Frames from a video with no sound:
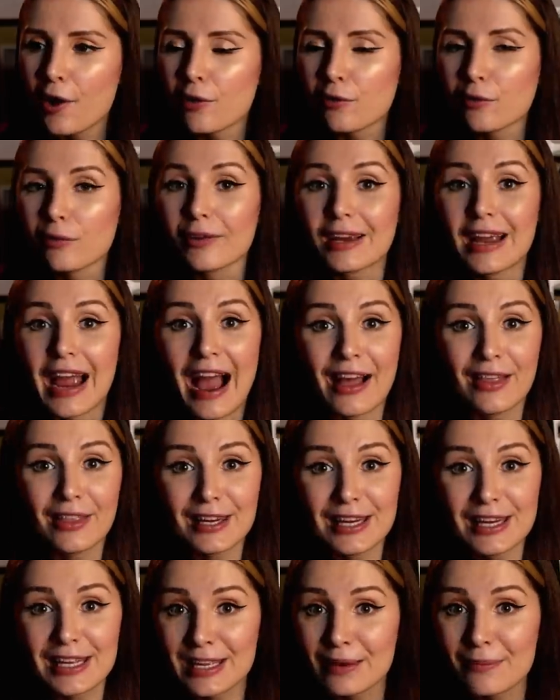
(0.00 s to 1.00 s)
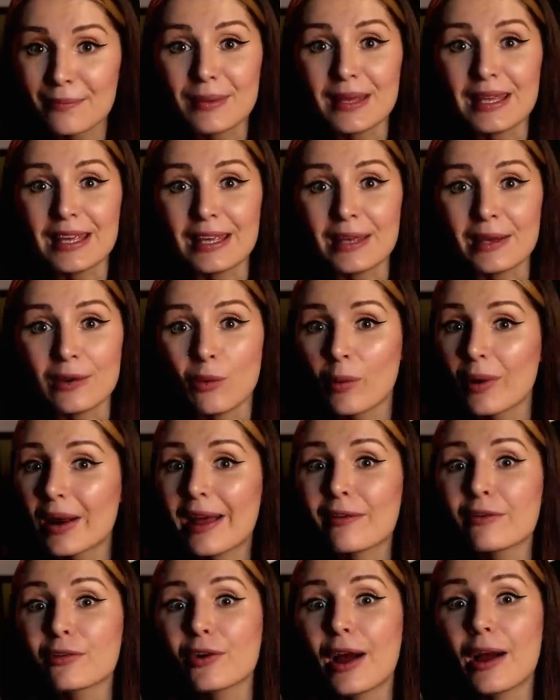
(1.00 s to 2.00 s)
reality can be
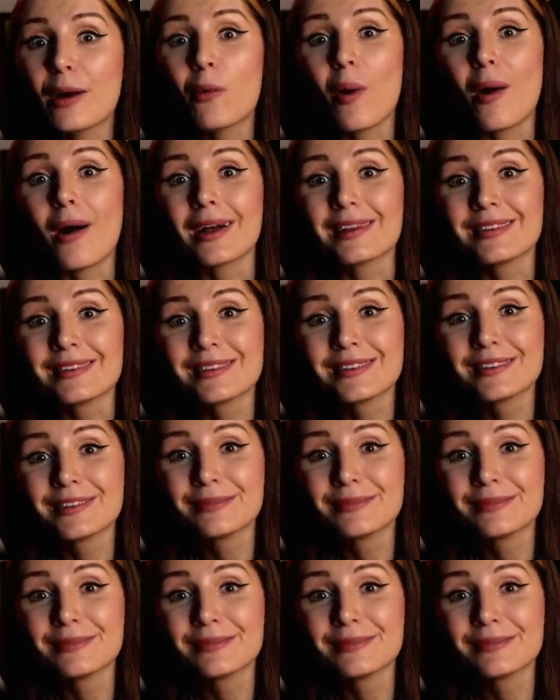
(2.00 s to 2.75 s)
whatever I want.